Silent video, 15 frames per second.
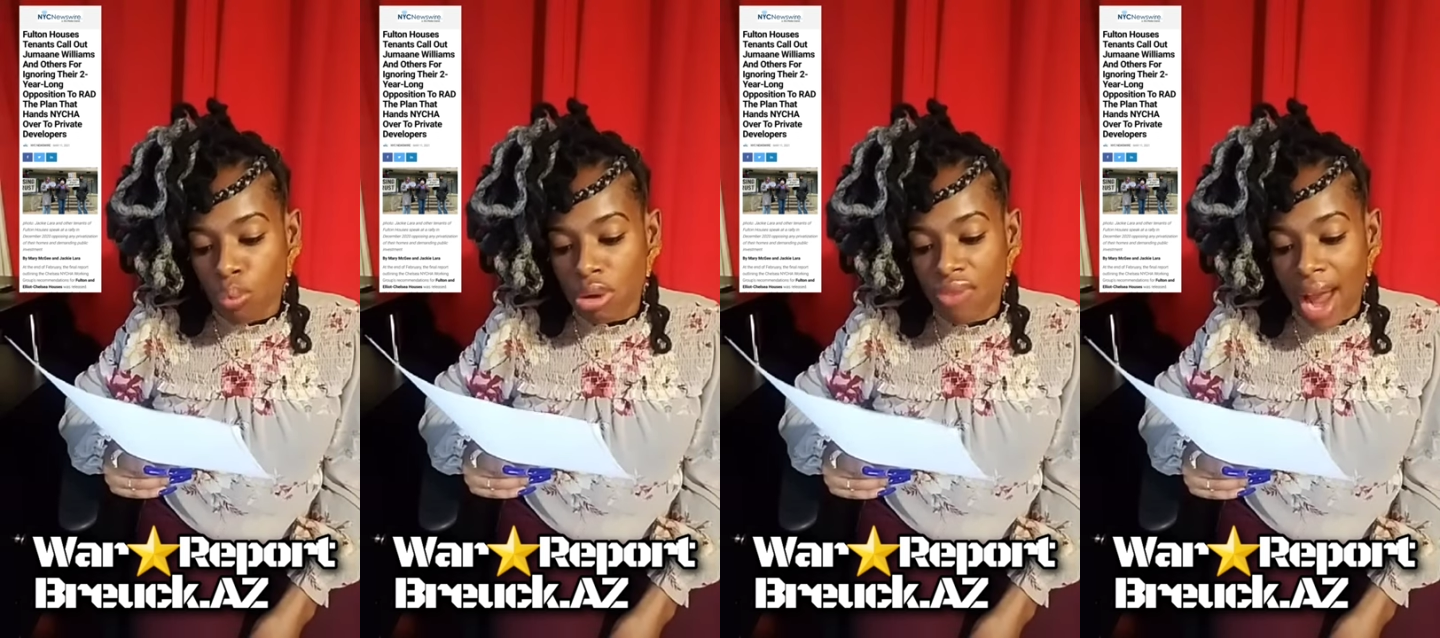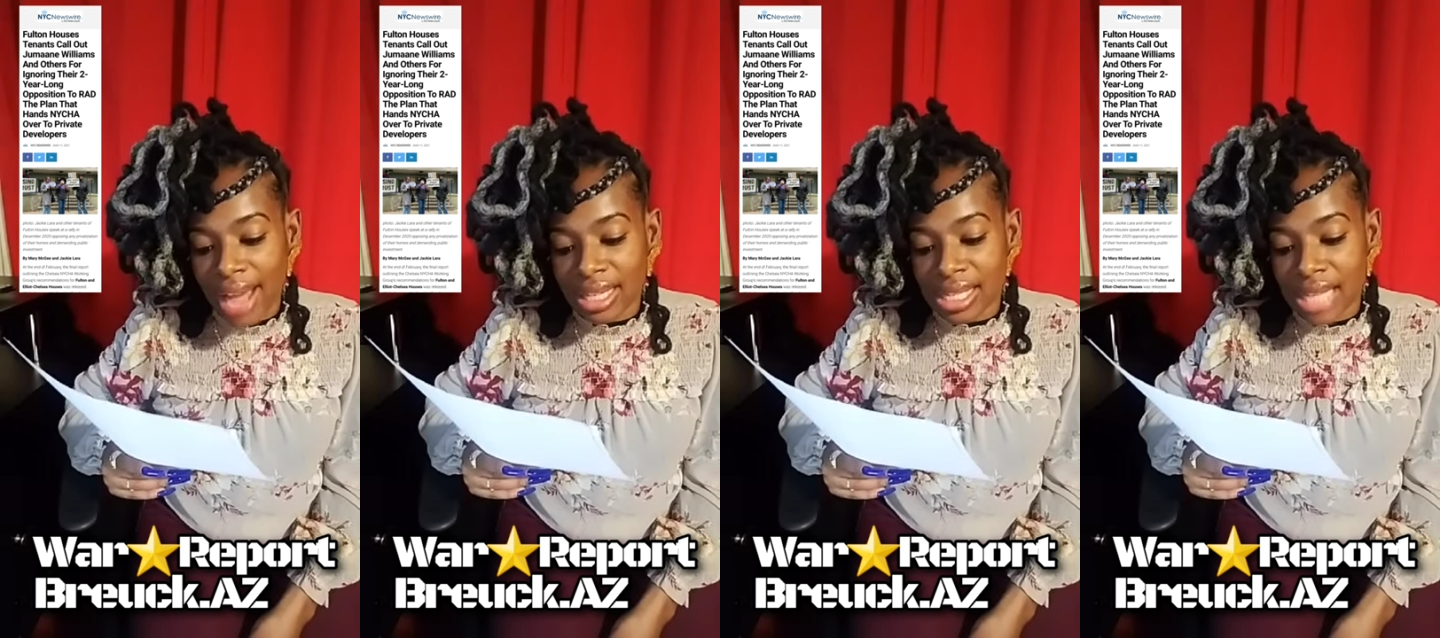We
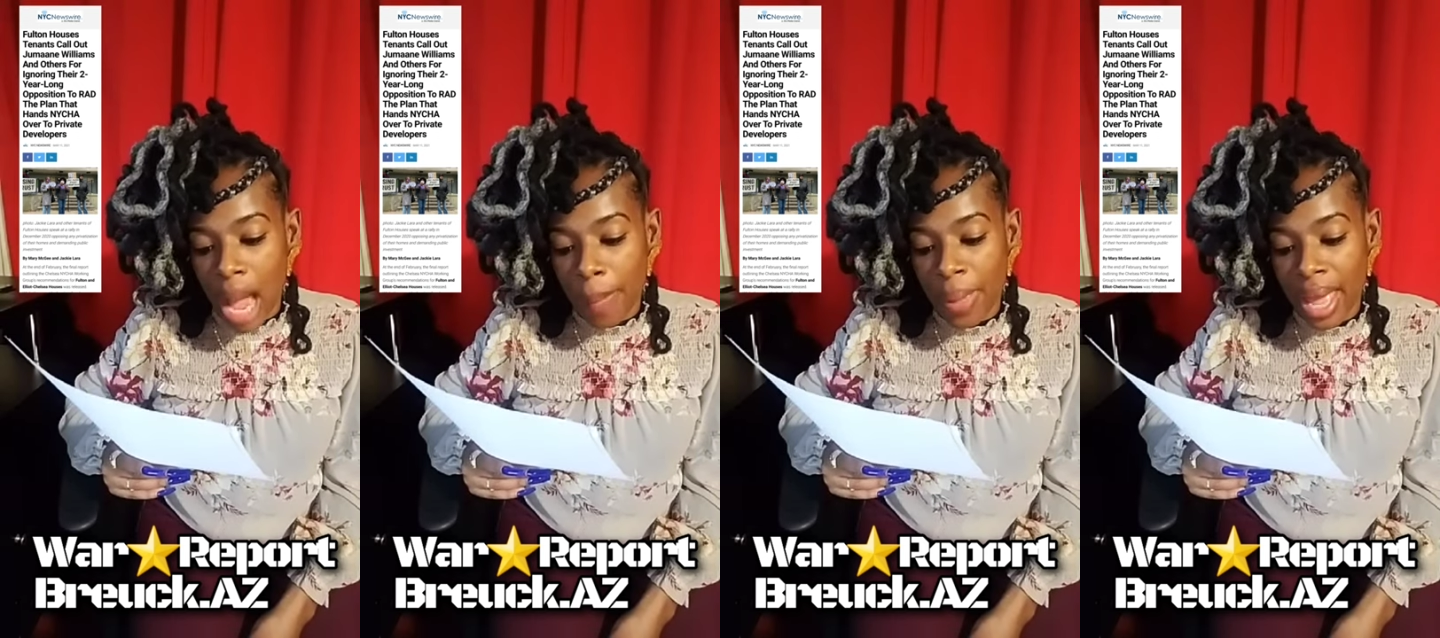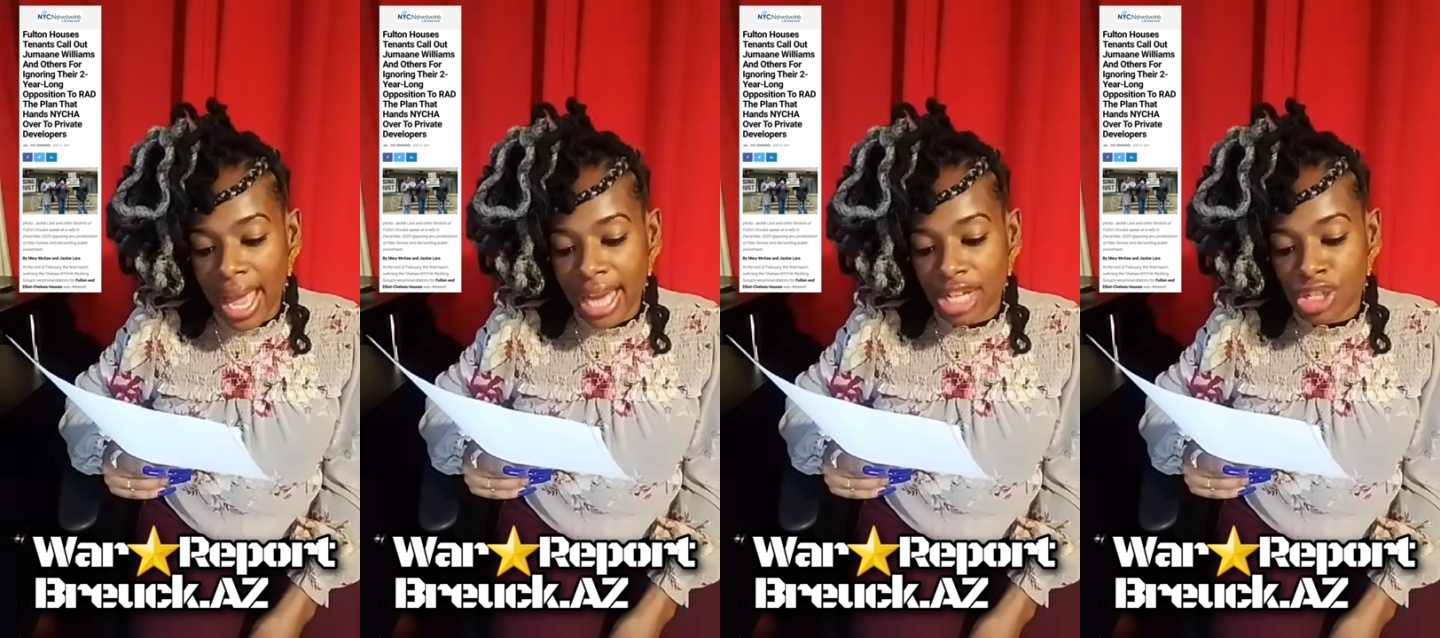write this
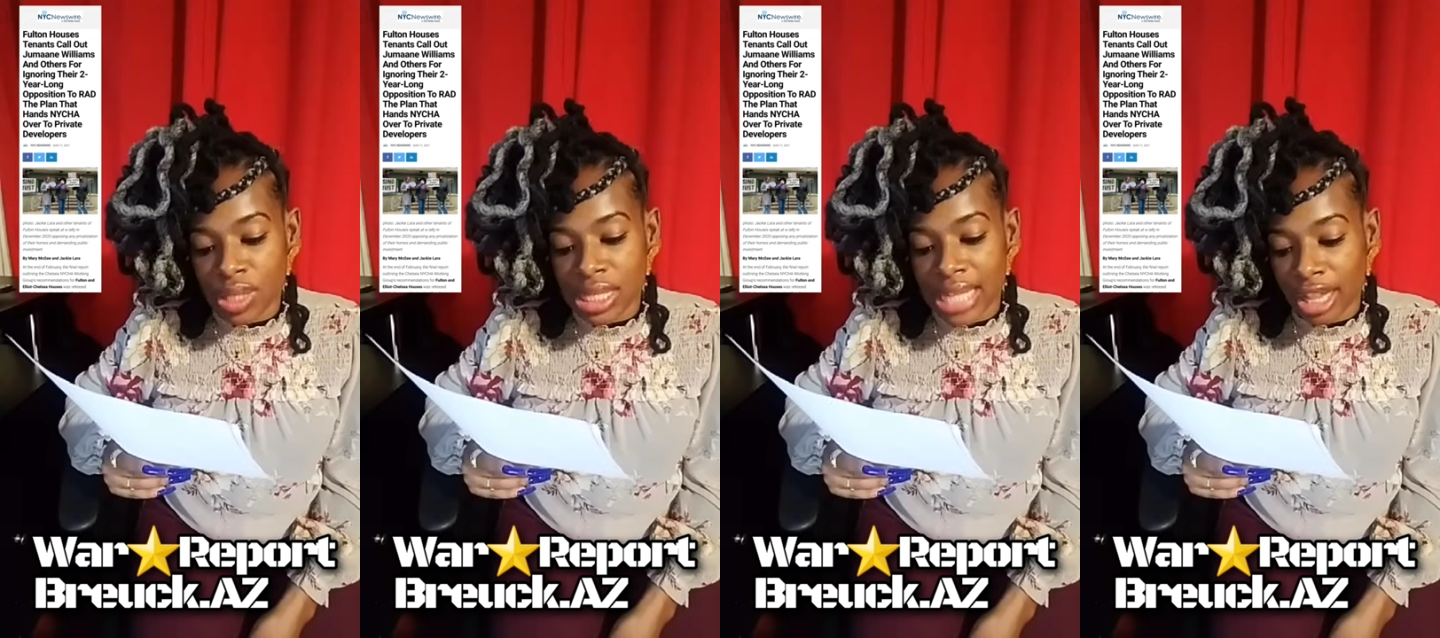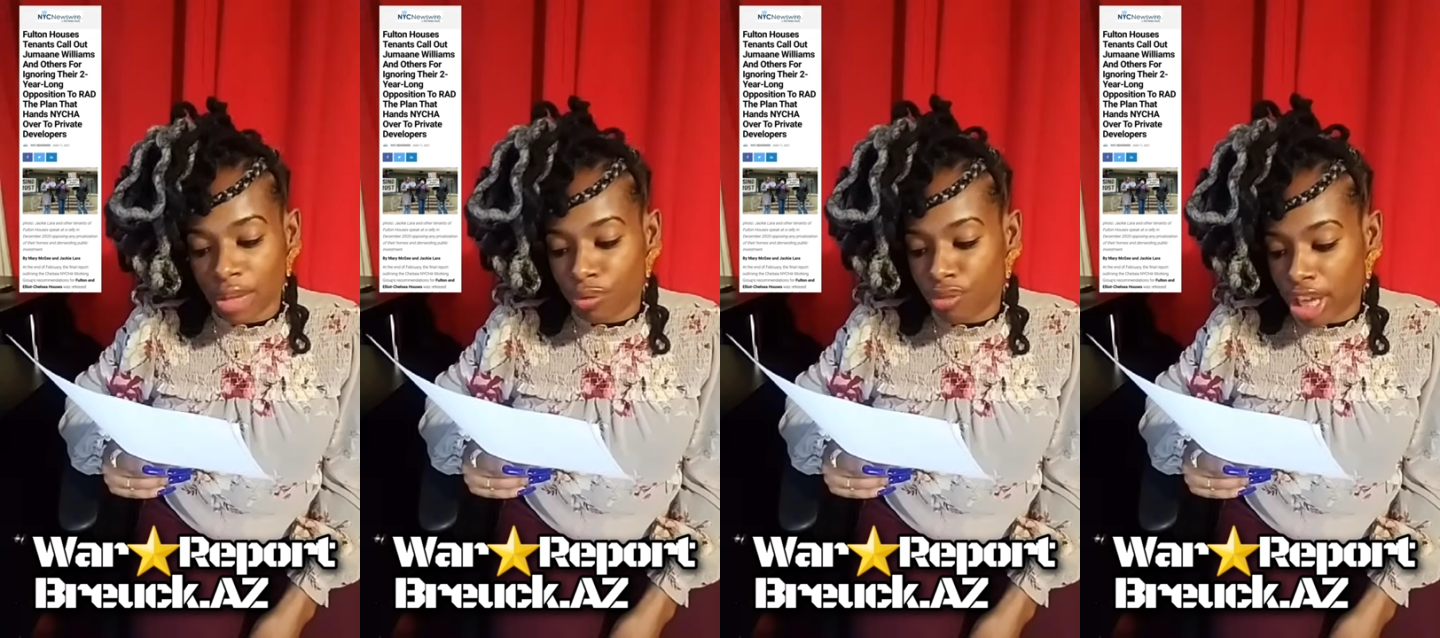op-ed to
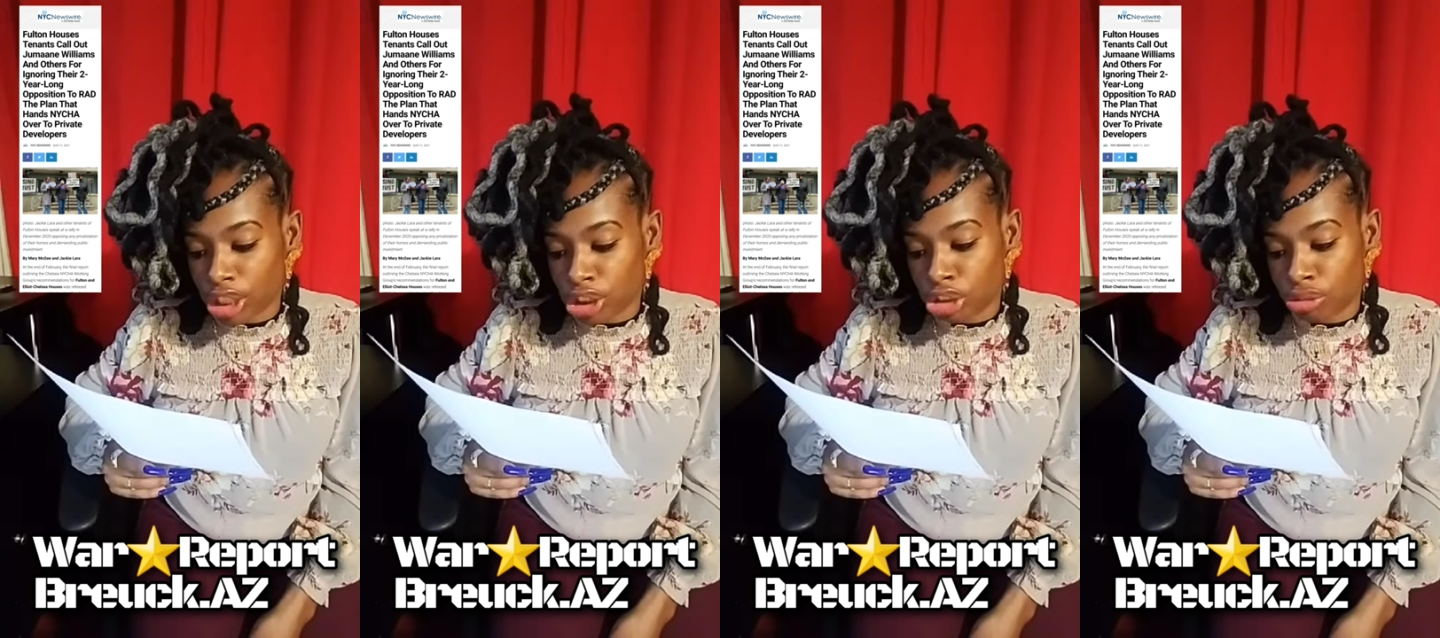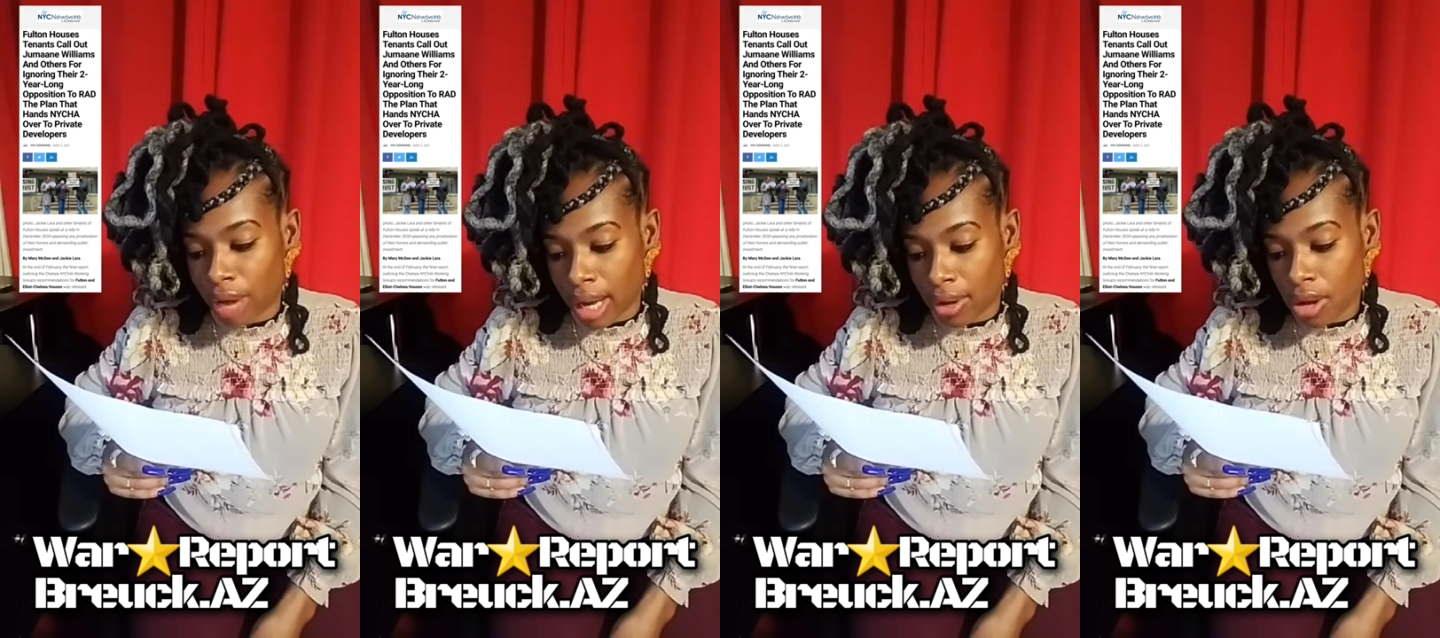set the record
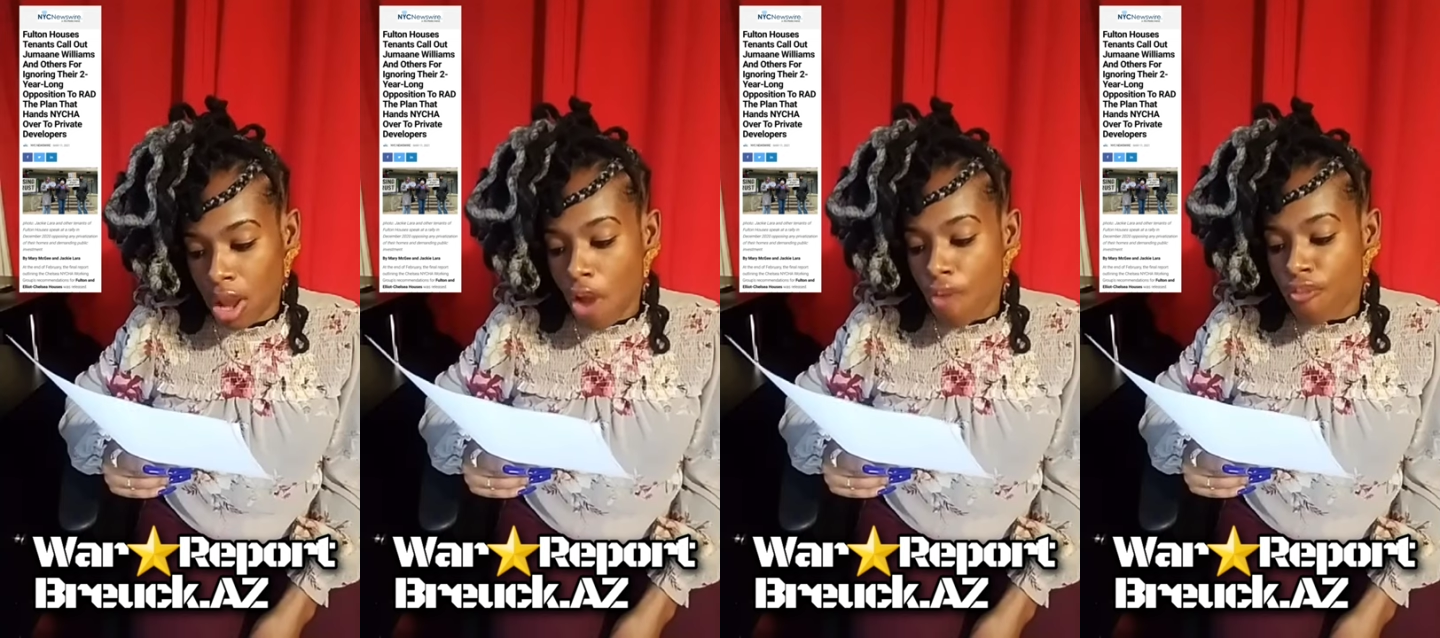straight.